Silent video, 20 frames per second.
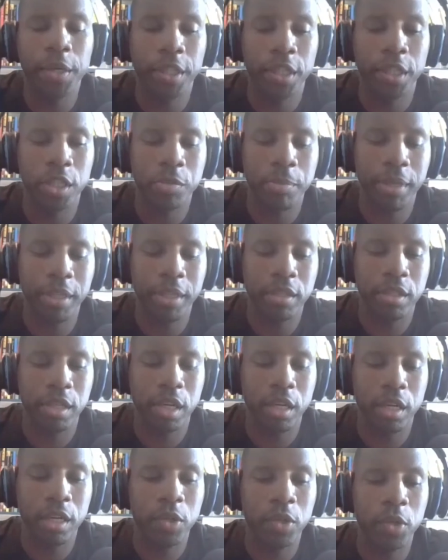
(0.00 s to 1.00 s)
this might
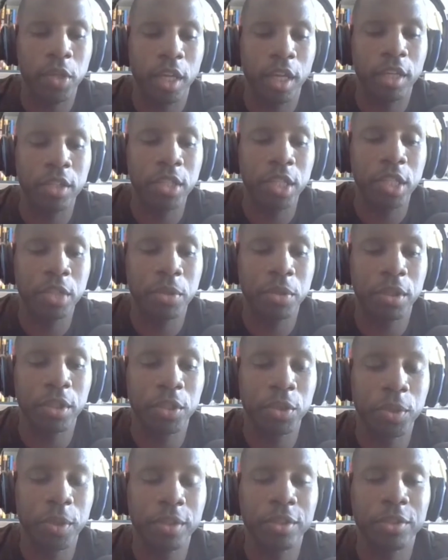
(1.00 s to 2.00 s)
say, "Oh, okay, so that's what I'll
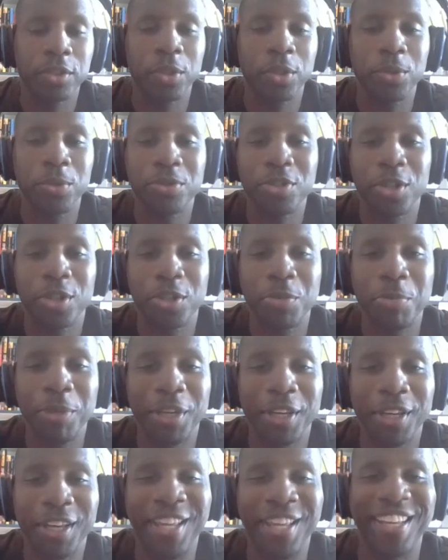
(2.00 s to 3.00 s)
do. I'll just go and start
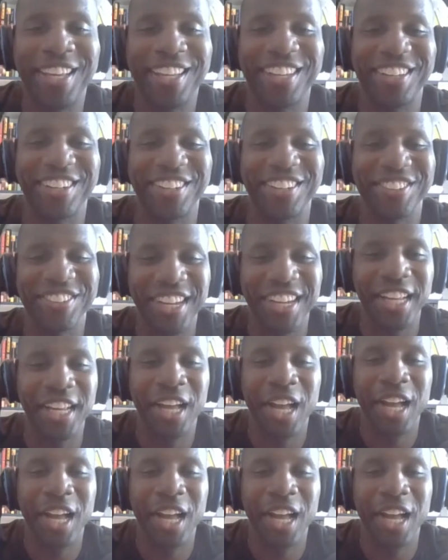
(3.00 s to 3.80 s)
speaking," right?